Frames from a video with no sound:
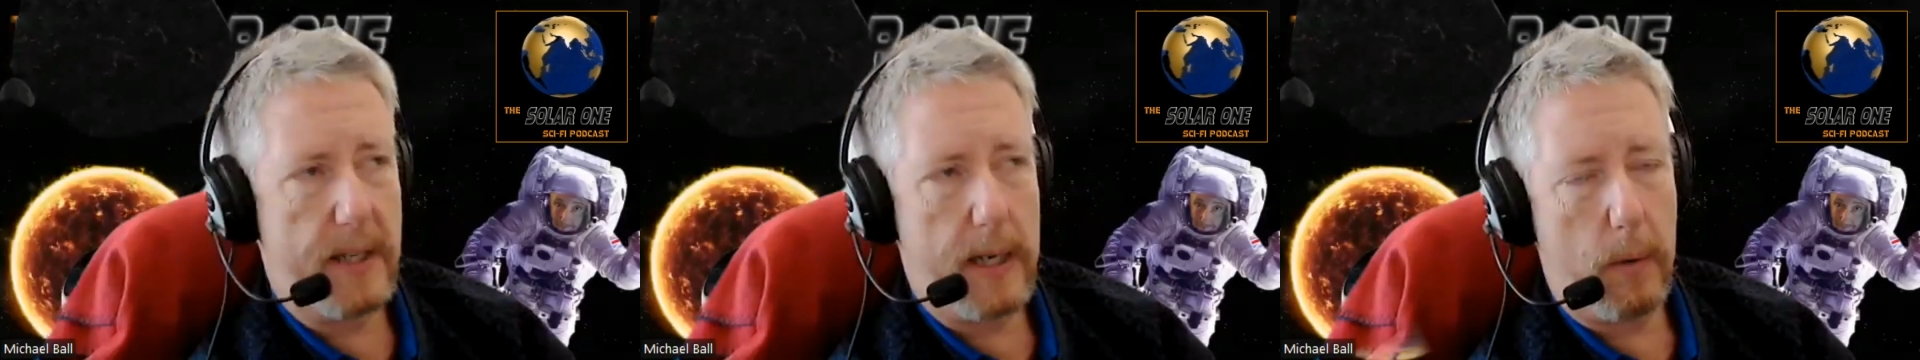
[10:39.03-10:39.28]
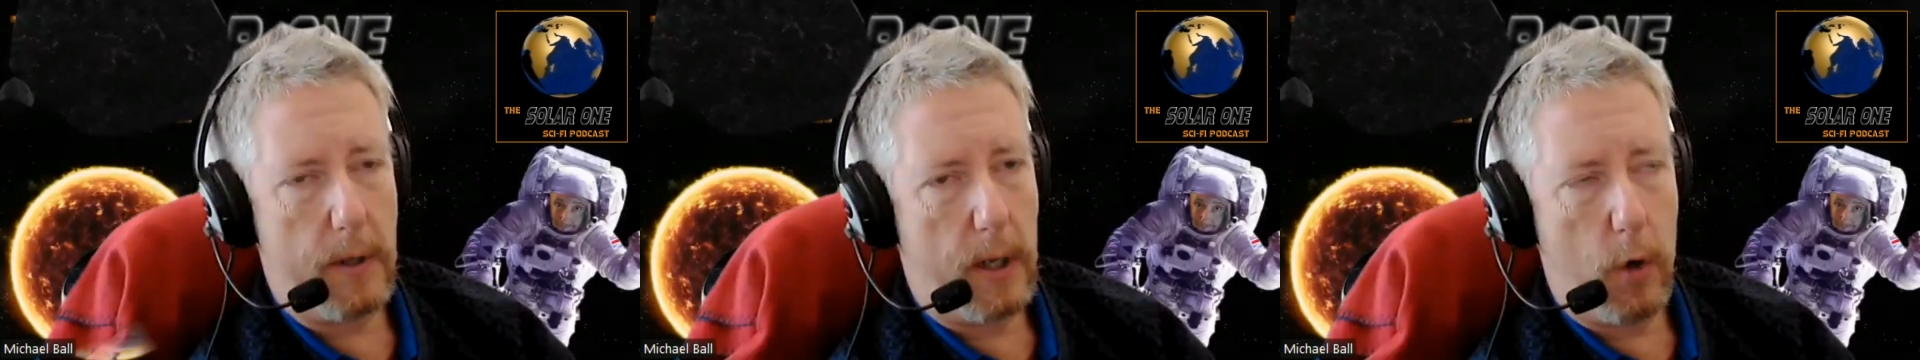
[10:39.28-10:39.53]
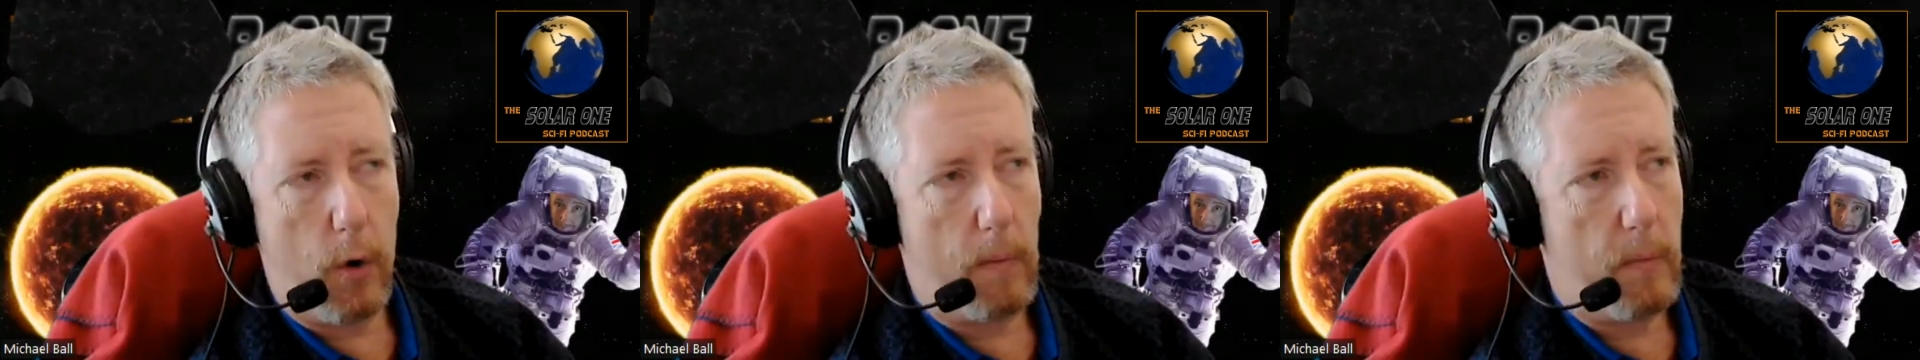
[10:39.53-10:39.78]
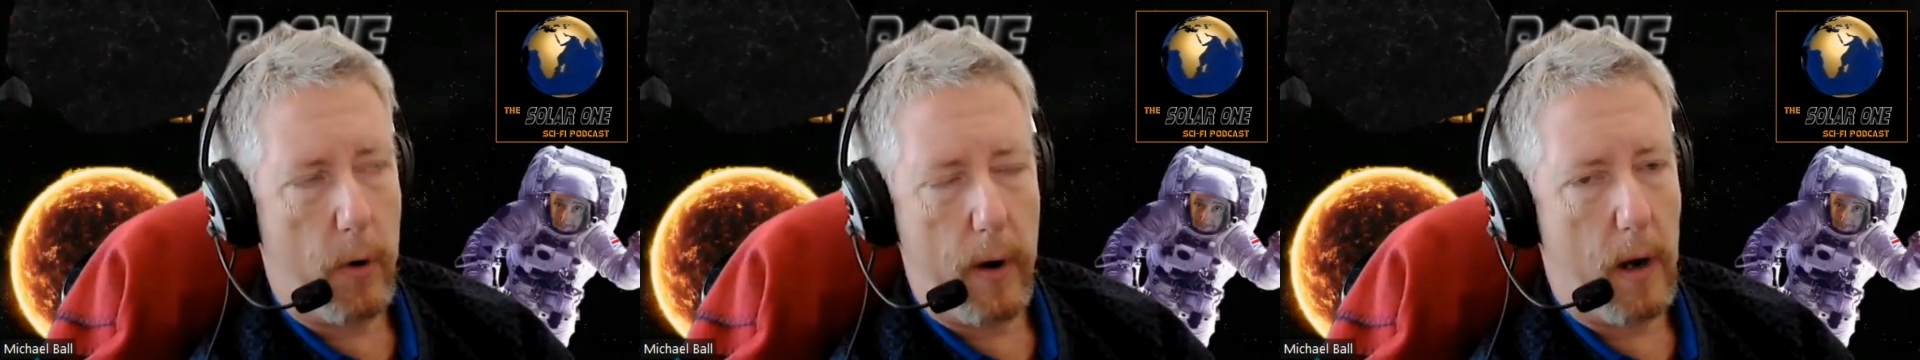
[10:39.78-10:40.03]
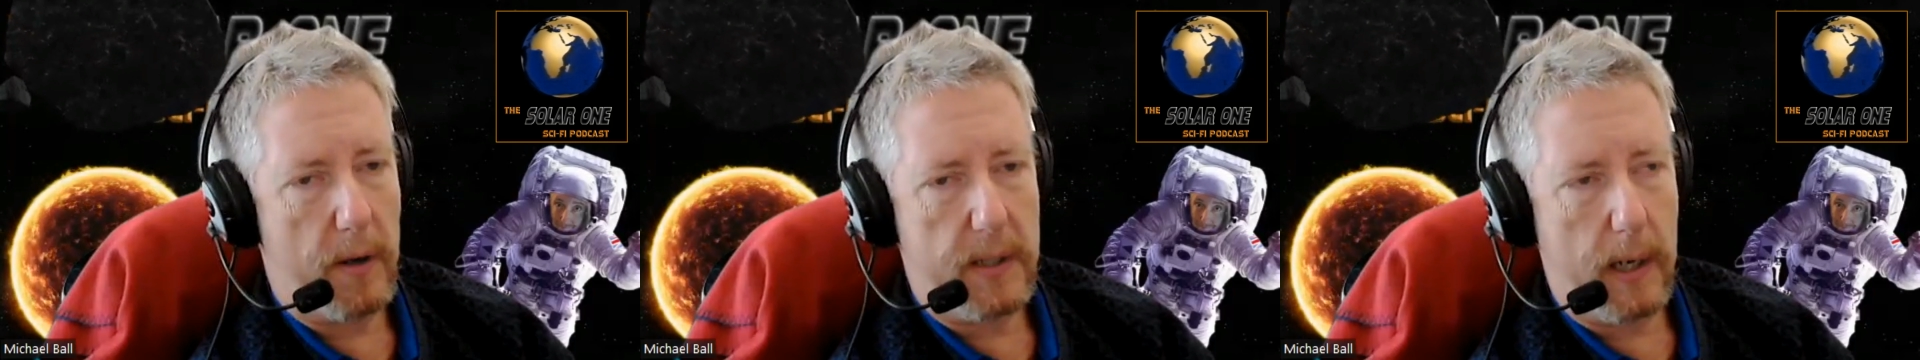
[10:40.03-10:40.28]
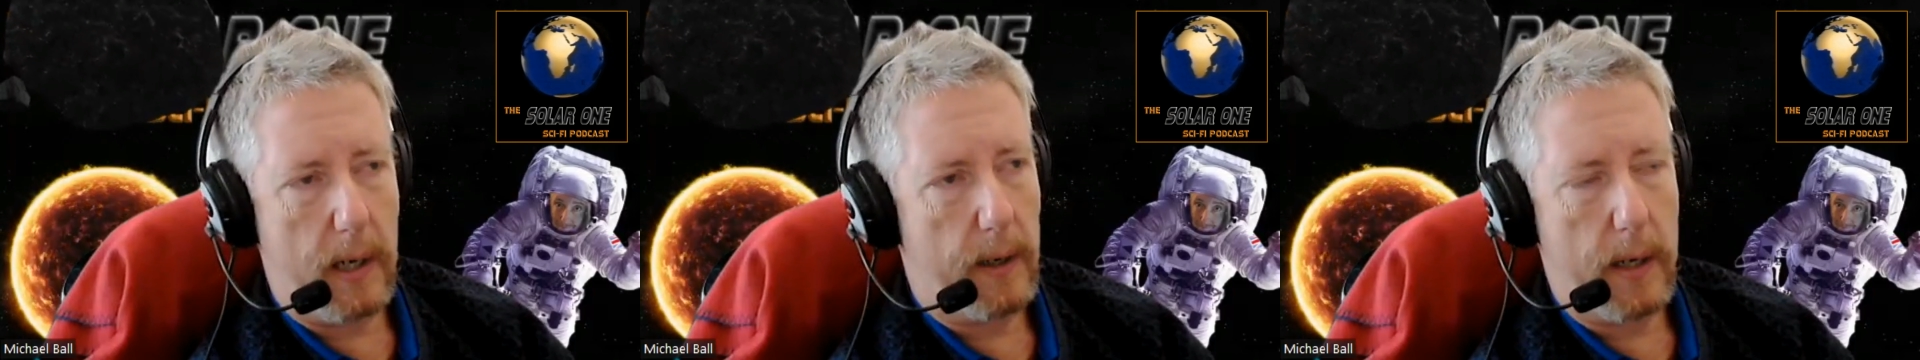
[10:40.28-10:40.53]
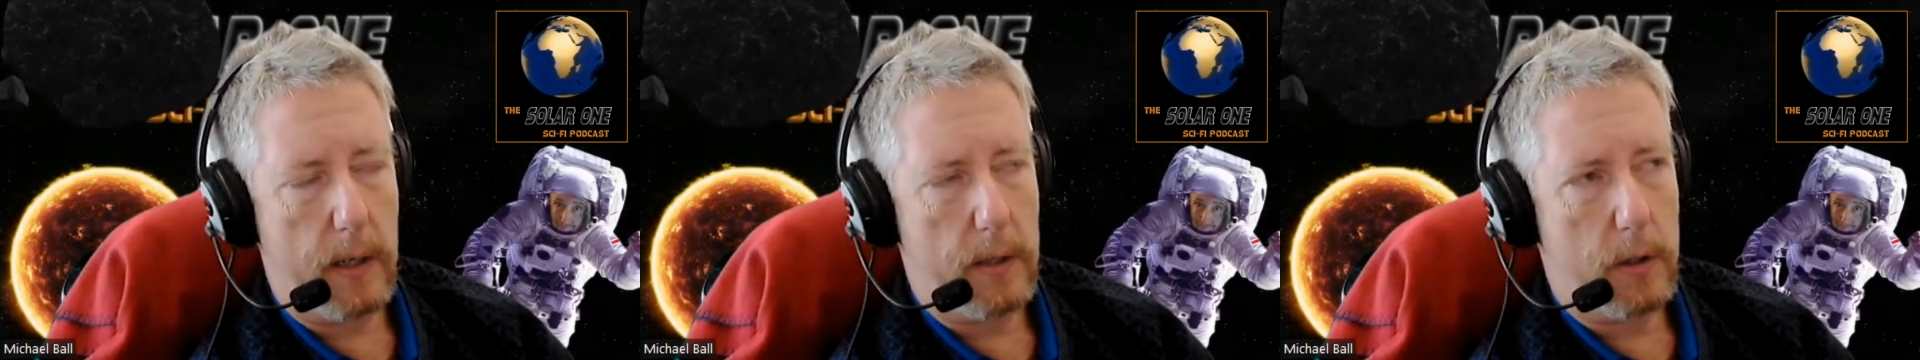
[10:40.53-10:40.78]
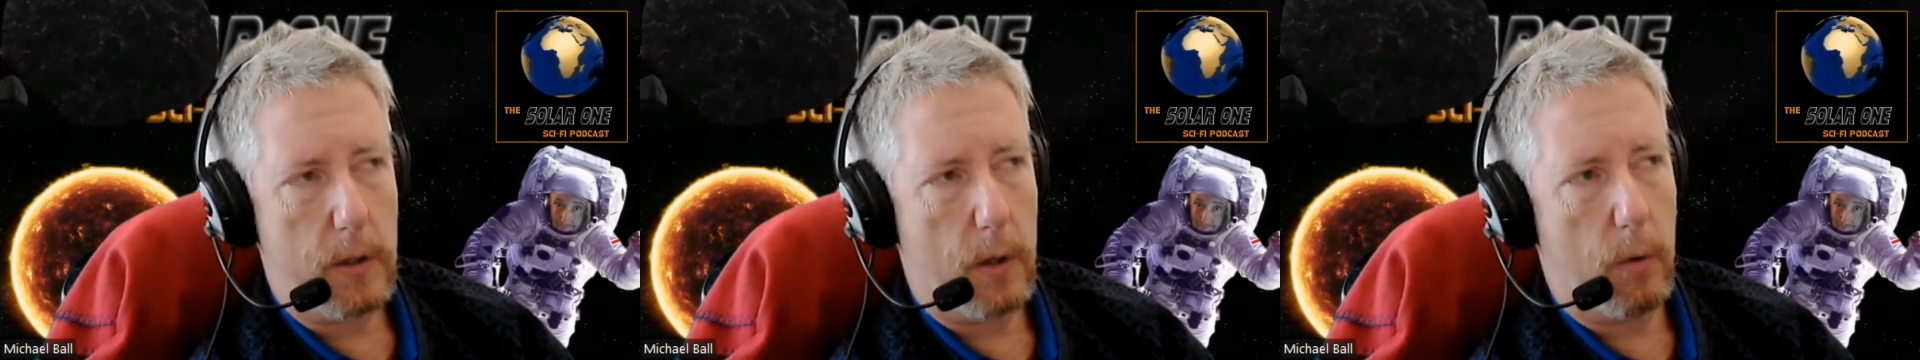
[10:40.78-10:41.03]
Speaker 1: idea what the Lore Moriarty
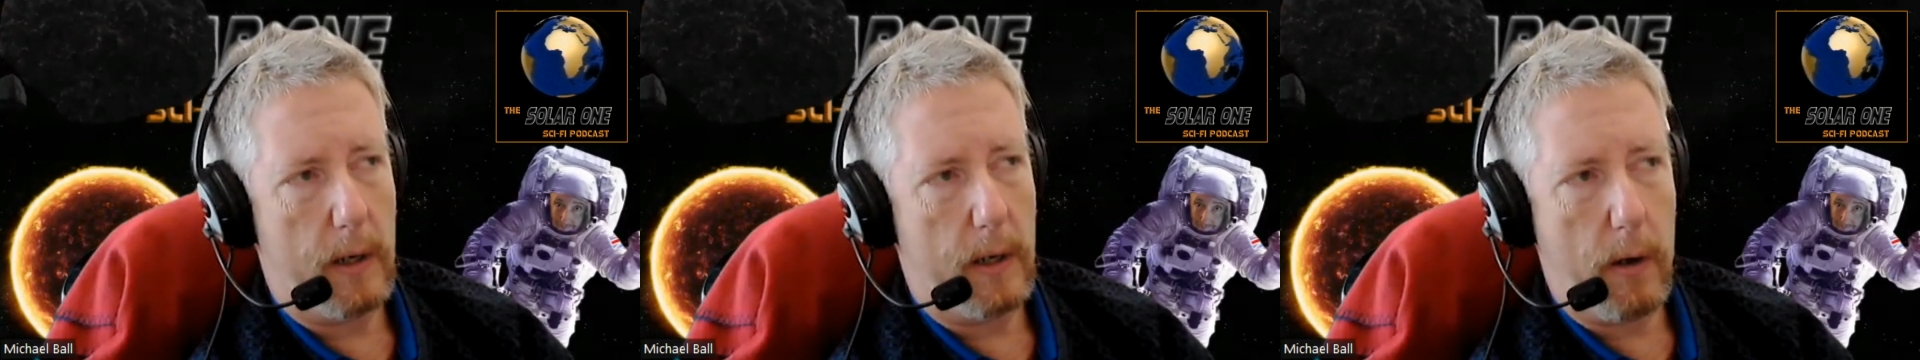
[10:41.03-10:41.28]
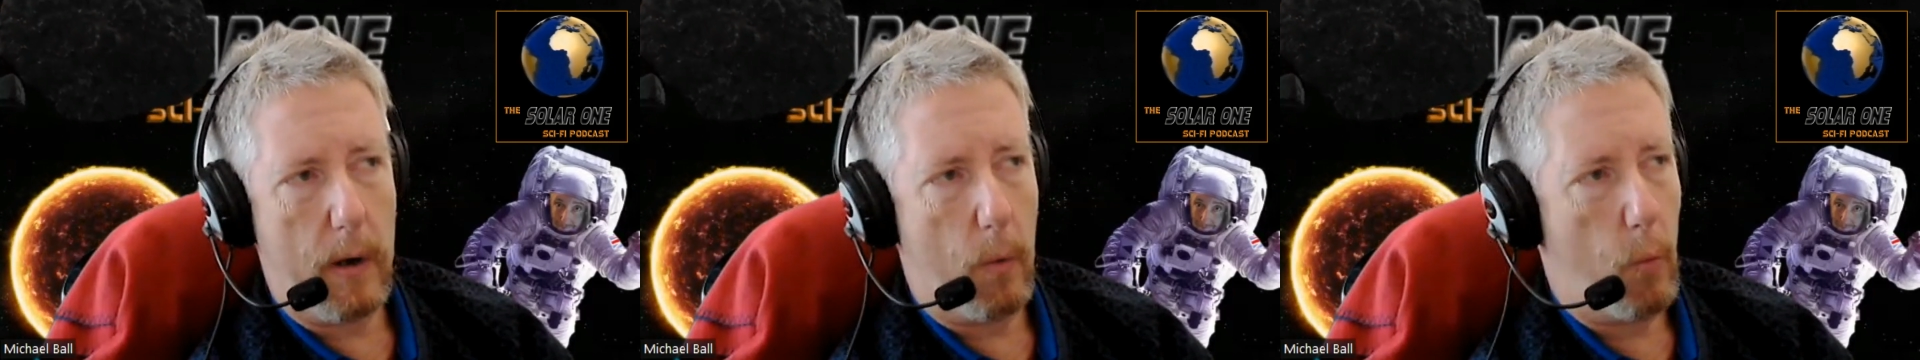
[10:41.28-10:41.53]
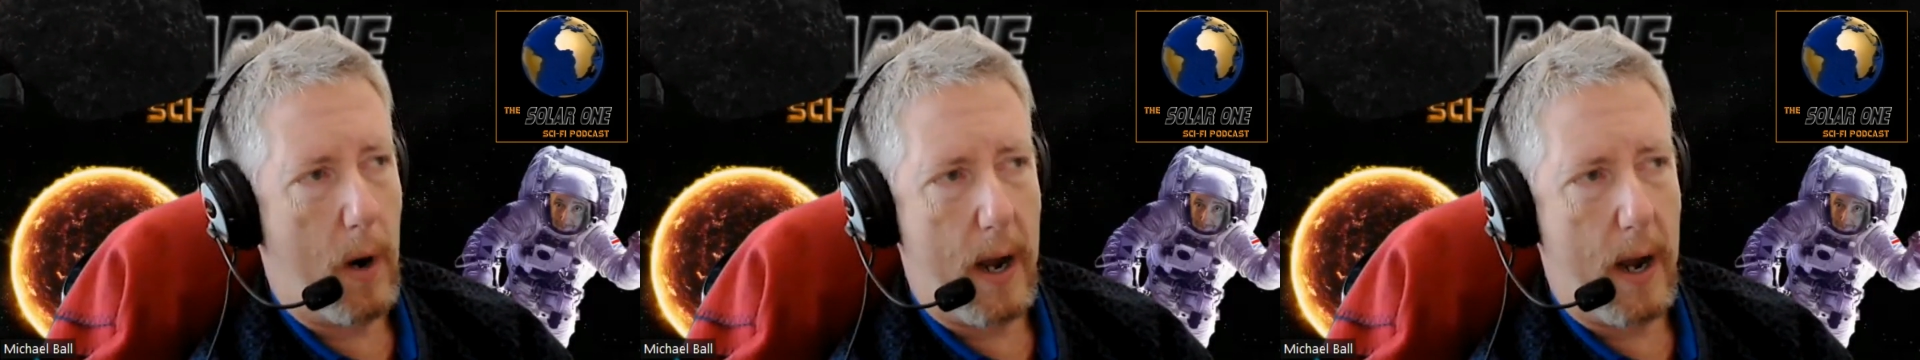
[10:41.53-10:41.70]
link is at all. I don't know